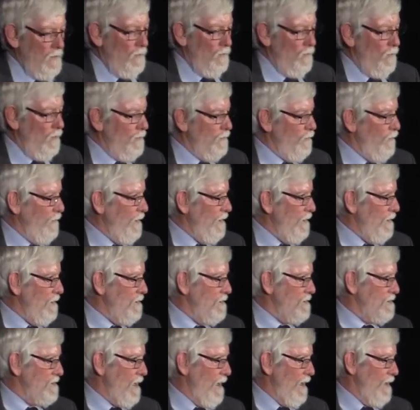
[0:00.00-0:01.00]
would we
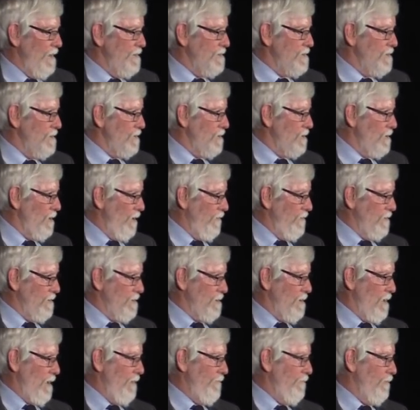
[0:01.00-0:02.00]
say is the
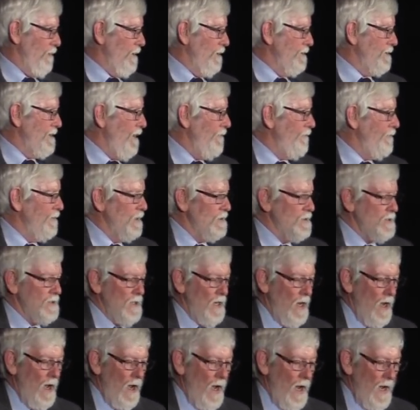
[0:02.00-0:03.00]
service life? Well, the
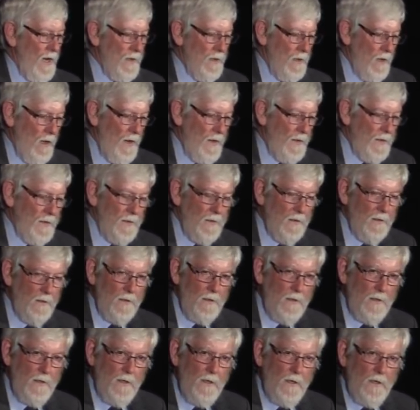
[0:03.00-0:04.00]
definition I like
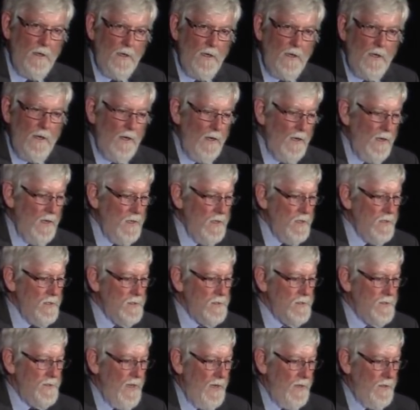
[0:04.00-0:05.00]

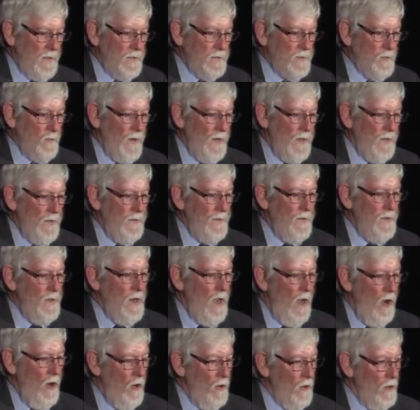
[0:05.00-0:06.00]
is that it's when it
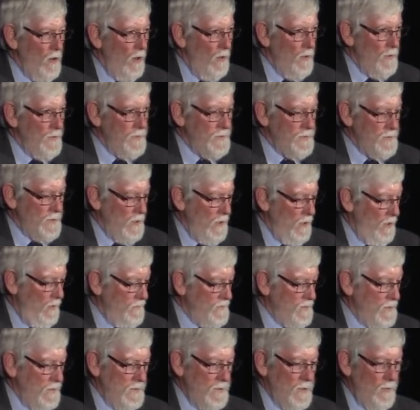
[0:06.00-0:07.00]
no longer
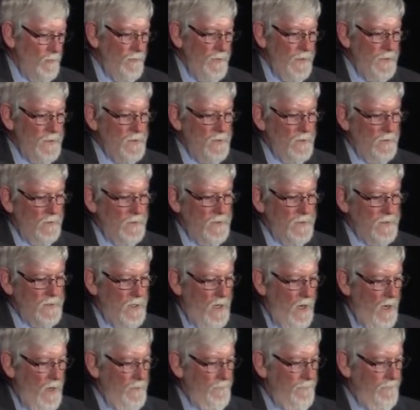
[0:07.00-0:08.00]
serves its original
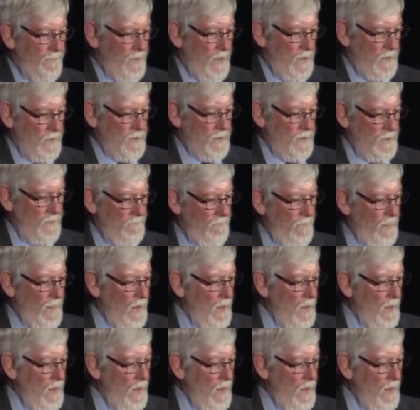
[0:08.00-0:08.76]
design function.